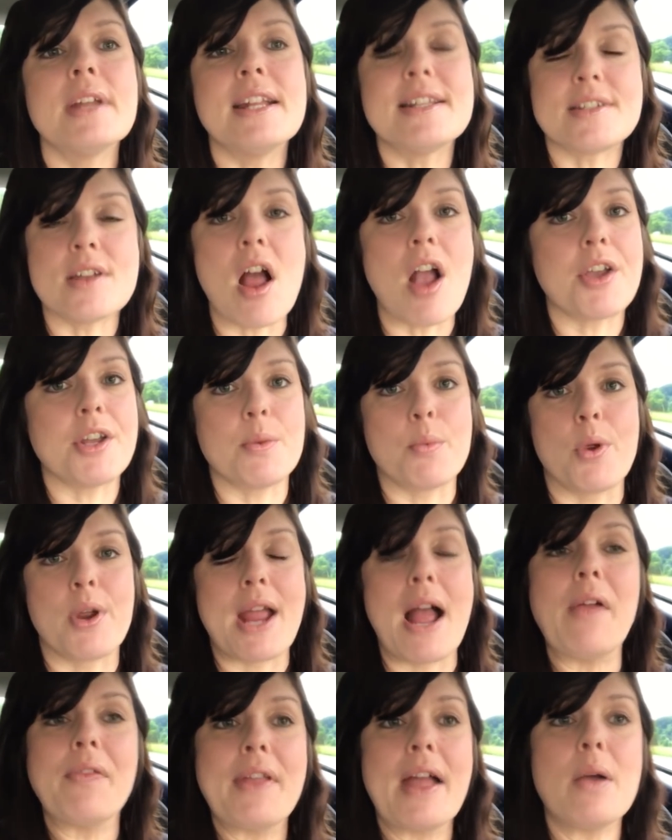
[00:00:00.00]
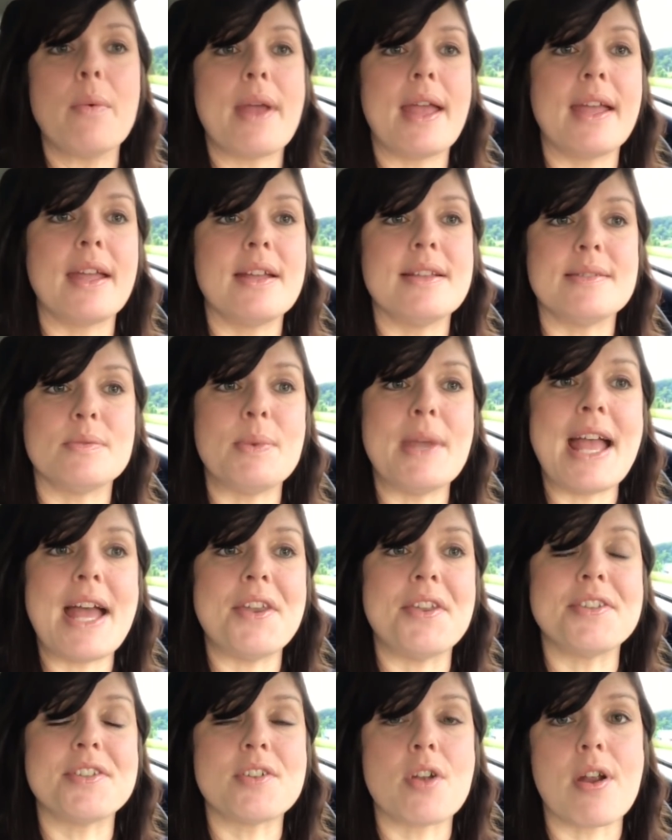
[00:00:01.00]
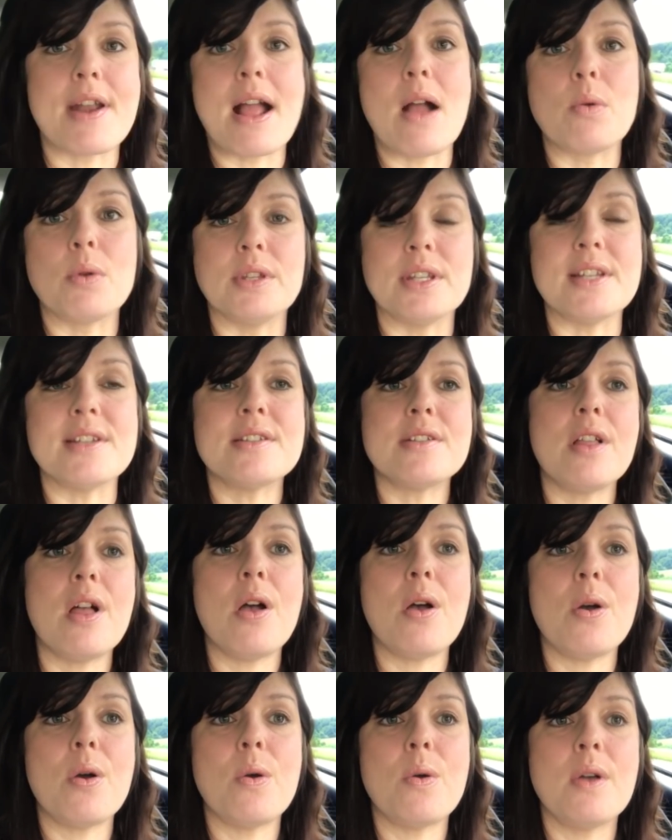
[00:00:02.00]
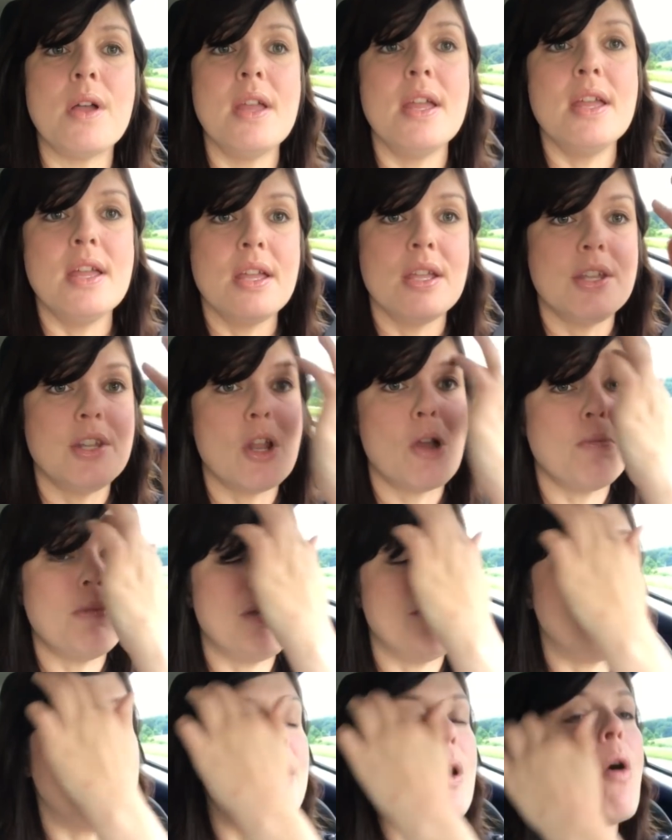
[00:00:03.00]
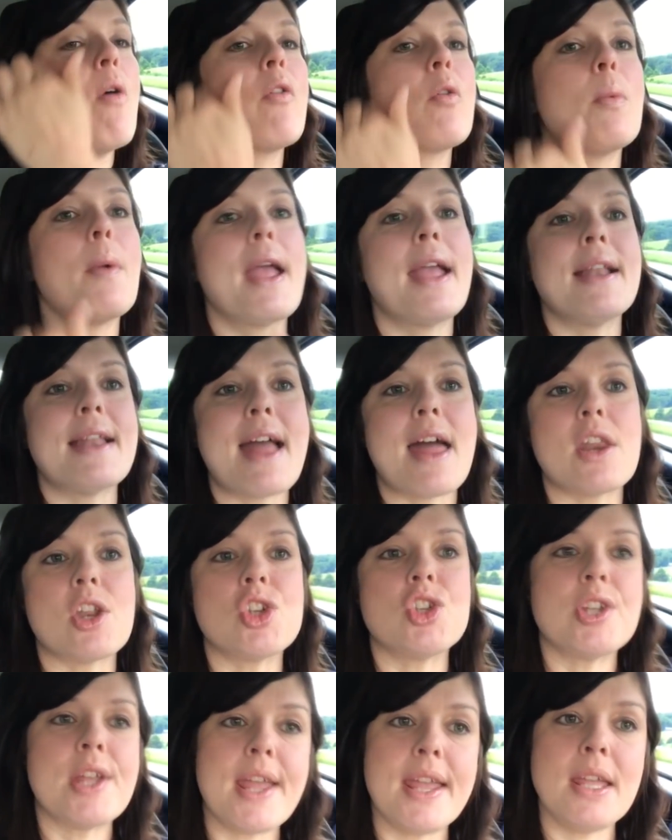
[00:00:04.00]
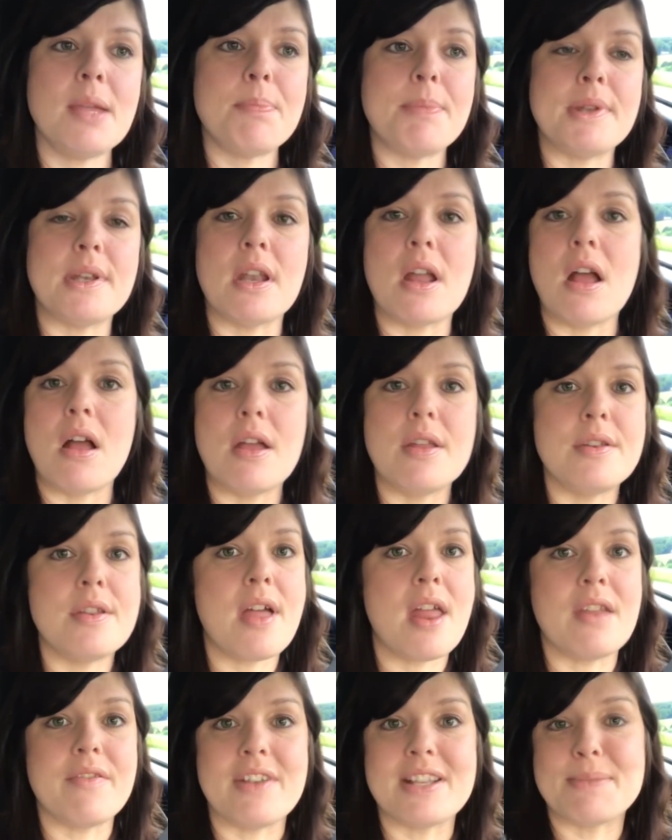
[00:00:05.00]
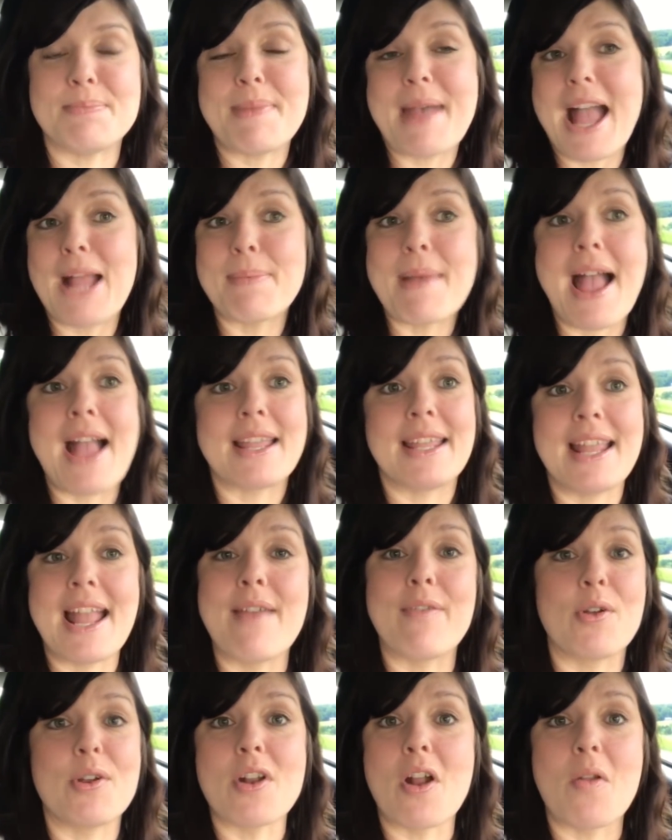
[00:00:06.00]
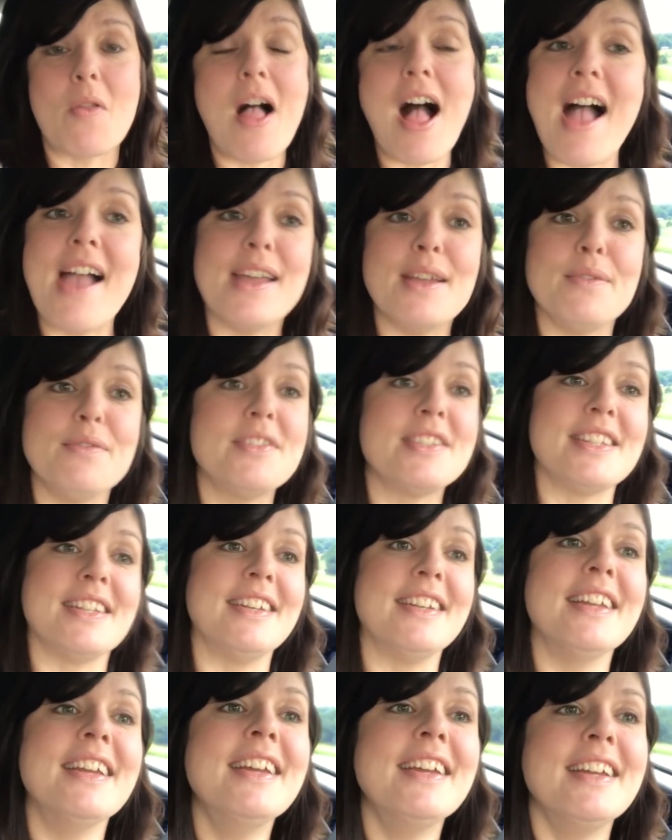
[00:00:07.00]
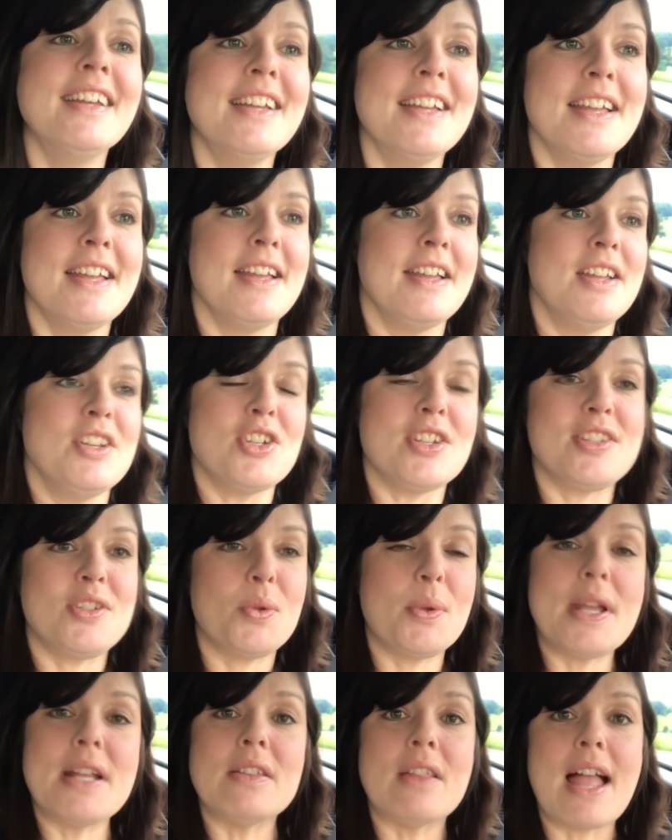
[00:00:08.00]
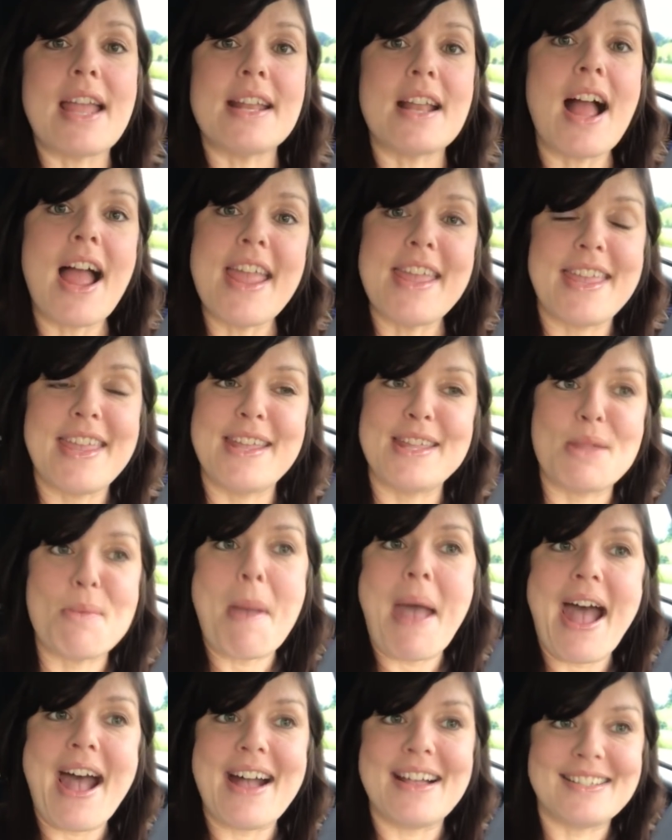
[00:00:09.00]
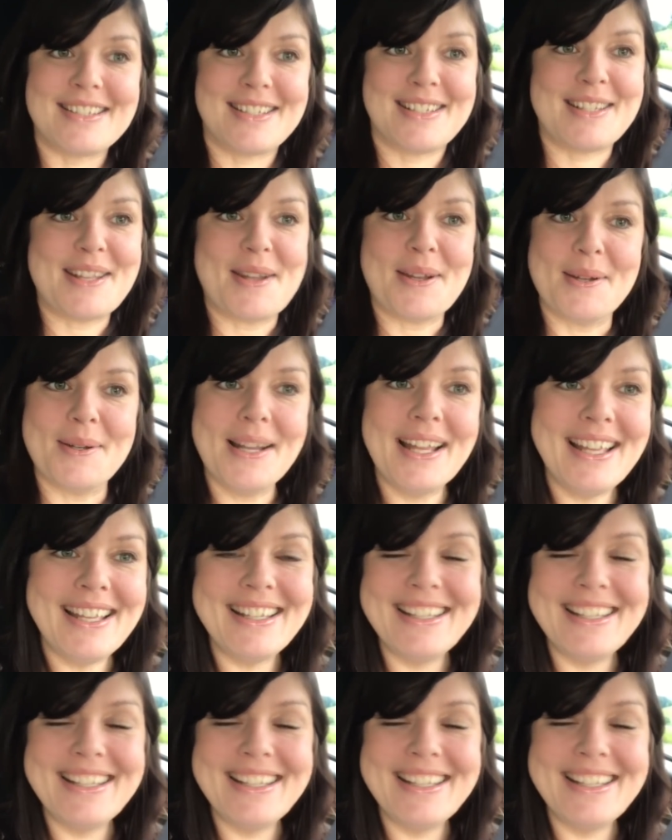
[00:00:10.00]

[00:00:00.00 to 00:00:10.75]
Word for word: it's not going to work out that way because we had to start out really slow. You know, me being overweight and out of shape, and none of us backpacking ever in our lives, and just doing light hiking in the past. So